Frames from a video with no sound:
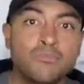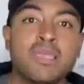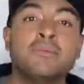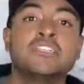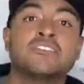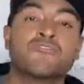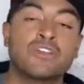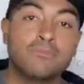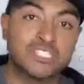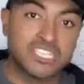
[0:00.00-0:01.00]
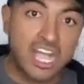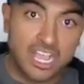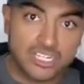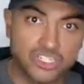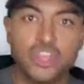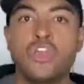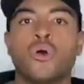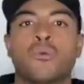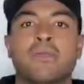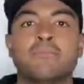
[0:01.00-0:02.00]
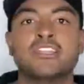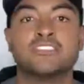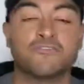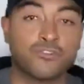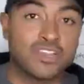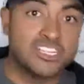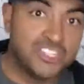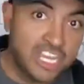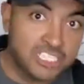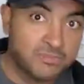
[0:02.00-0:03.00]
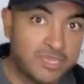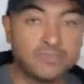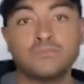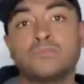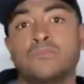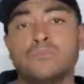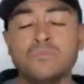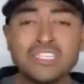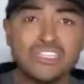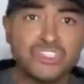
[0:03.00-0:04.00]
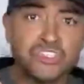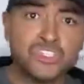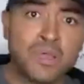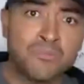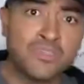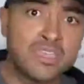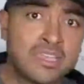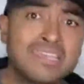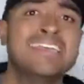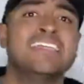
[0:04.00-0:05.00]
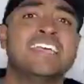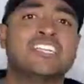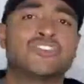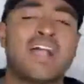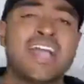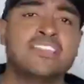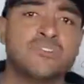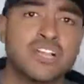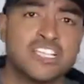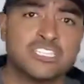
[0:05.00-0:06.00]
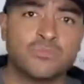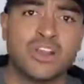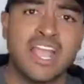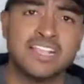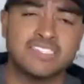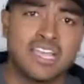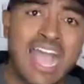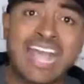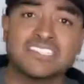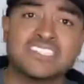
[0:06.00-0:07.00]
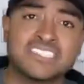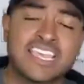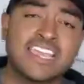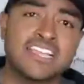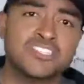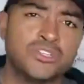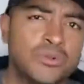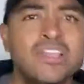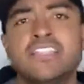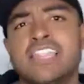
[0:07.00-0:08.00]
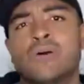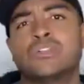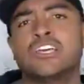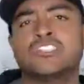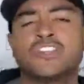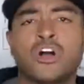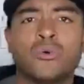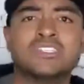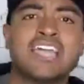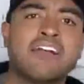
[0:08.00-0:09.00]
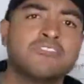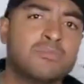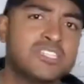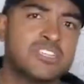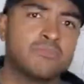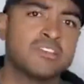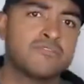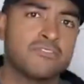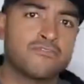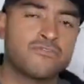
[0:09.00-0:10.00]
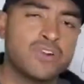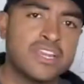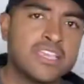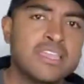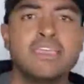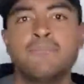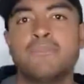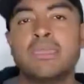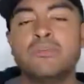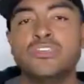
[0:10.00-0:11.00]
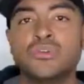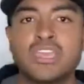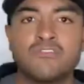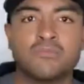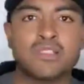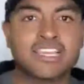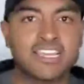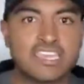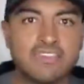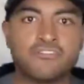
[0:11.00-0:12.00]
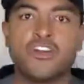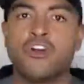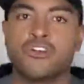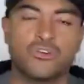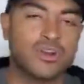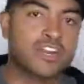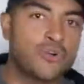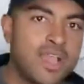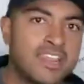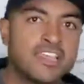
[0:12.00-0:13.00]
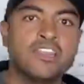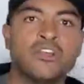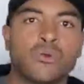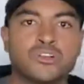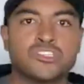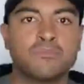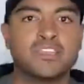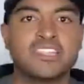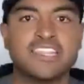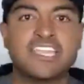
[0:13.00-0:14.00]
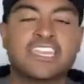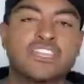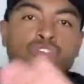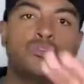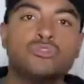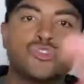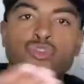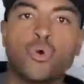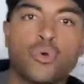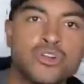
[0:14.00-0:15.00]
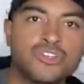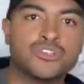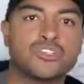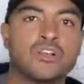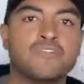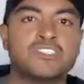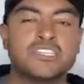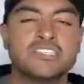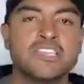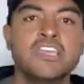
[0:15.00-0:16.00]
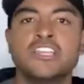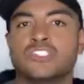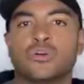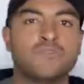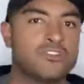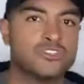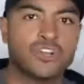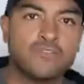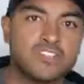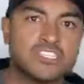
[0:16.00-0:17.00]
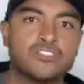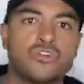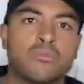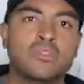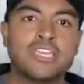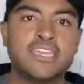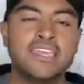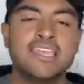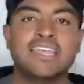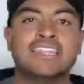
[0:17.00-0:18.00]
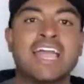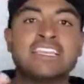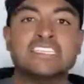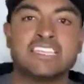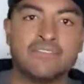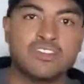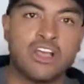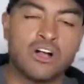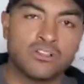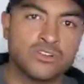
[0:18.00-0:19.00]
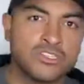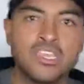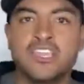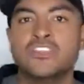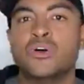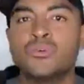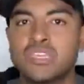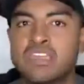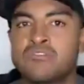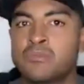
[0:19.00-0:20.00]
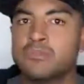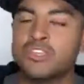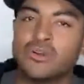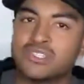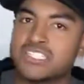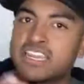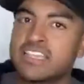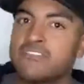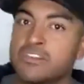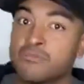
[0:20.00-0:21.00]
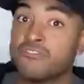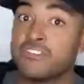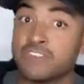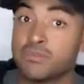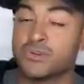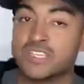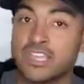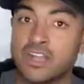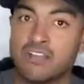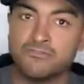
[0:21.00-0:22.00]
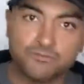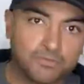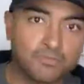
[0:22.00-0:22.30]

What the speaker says: maybe it's a free massage, or maybe it's a free adjustment. Something that your ideal customer has to say yes to. Now, it doesn't always have to be something for free. Maybe you give them like a gift card or a credit or something that they can use toward your services. So if your service is normally $97, don't give them, instead of giving them 50% off,